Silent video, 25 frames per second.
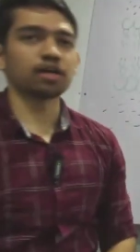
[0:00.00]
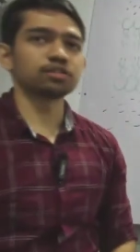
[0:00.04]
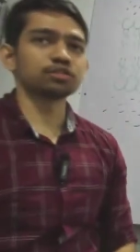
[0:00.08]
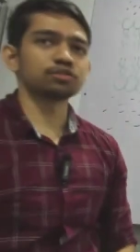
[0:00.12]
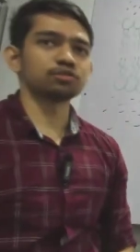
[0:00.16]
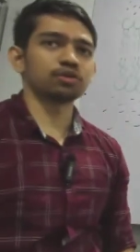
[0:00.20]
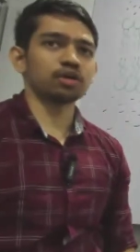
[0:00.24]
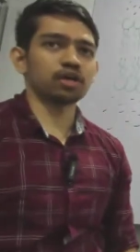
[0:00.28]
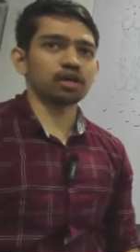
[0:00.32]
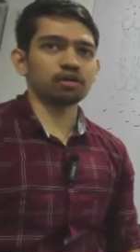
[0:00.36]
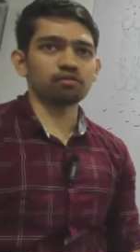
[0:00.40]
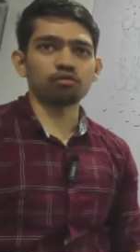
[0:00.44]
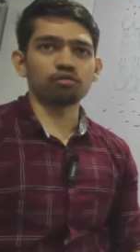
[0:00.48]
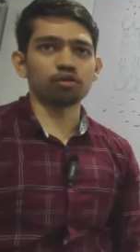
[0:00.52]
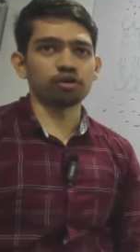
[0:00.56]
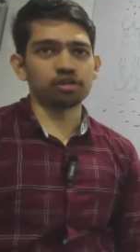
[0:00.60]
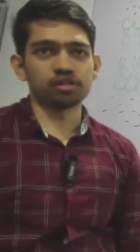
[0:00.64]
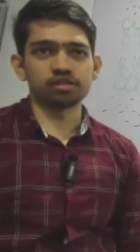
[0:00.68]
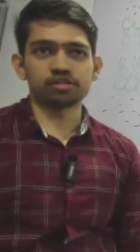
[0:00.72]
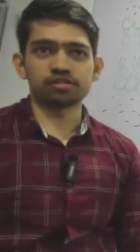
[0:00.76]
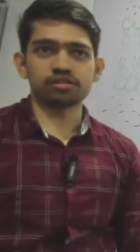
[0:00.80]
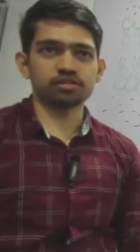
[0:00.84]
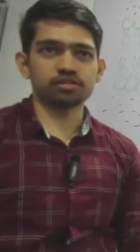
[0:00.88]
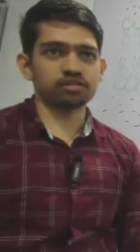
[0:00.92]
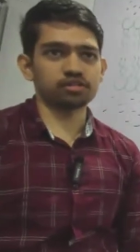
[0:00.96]
plants, you have
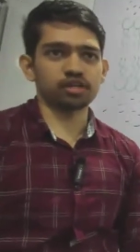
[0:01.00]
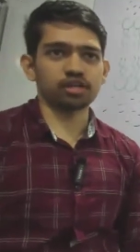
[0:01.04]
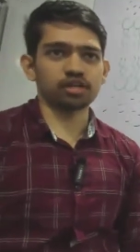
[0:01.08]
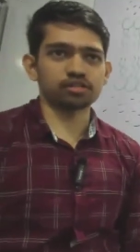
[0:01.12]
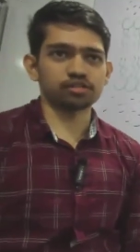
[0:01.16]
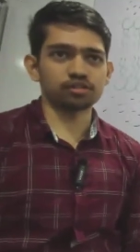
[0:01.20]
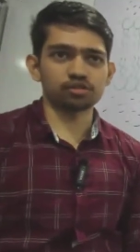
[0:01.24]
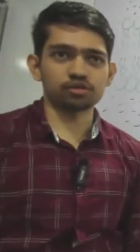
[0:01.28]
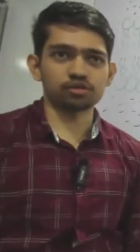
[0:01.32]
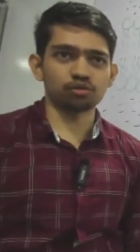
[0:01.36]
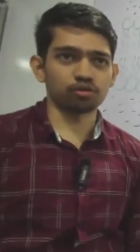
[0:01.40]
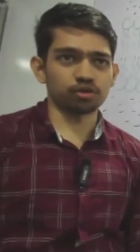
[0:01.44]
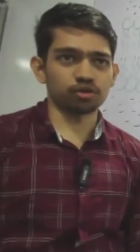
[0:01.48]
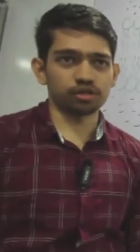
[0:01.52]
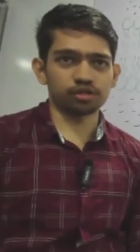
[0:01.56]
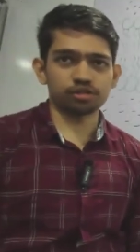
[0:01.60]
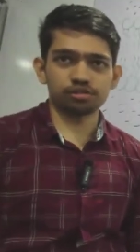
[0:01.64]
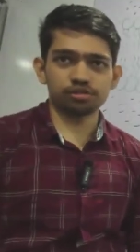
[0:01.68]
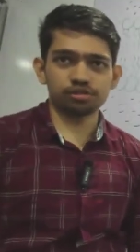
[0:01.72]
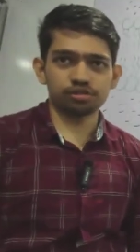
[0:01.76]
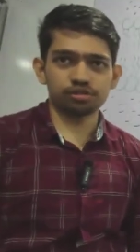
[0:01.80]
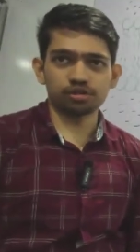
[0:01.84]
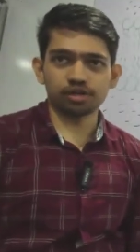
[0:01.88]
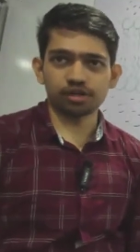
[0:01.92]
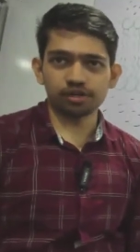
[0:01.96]
oils as the
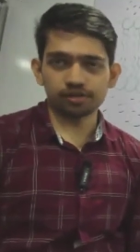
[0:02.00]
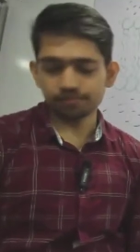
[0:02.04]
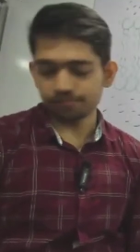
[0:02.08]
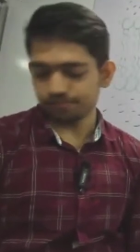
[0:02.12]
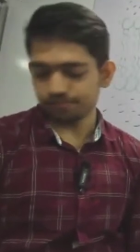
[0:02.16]
storage,